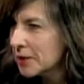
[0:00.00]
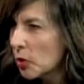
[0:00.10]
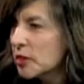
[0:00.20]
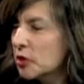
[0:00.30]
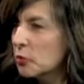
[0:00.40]
or
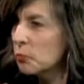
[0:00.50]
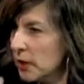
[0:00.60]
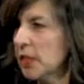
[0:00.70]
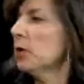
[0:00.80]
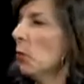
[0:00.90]
did you
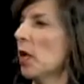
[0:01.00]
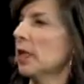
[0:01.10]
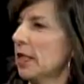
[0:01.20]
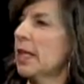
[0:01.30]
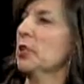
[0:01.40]
really want to
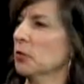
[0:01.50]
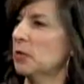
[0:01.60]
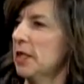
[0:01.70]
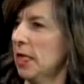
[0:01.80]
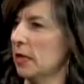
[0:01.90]
like do
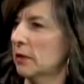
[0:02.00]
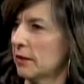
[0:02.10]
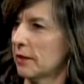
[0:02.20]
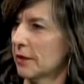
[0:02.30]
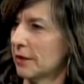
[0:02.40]
sales?